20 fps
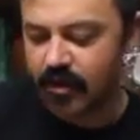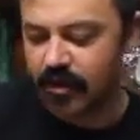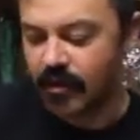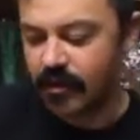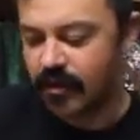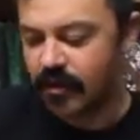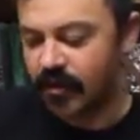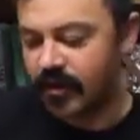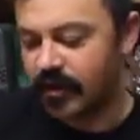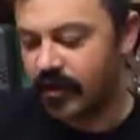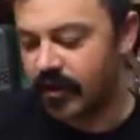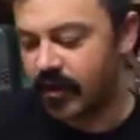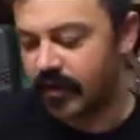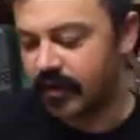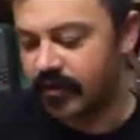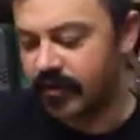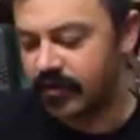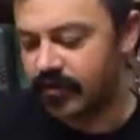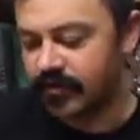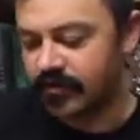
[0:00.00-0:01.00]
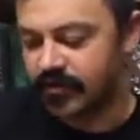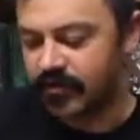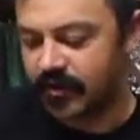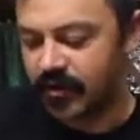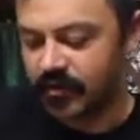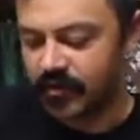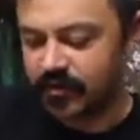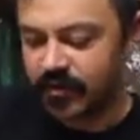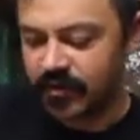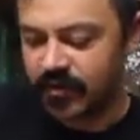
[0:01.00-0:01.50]
and then I can loosen
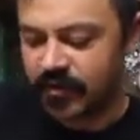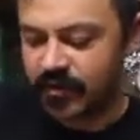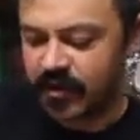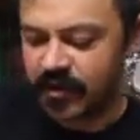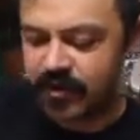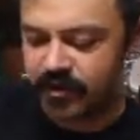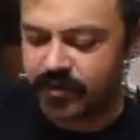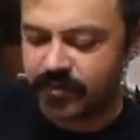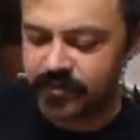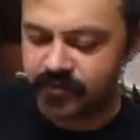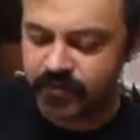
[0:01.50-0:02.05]
up the body,